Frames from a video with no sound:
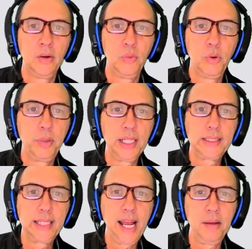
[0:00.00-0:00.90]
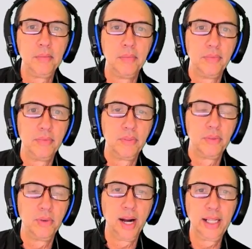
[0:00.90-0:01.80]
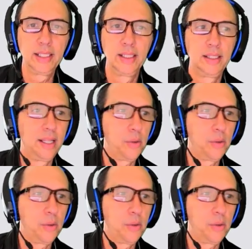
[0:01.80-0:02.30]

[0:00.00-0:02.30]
will be the same, right? The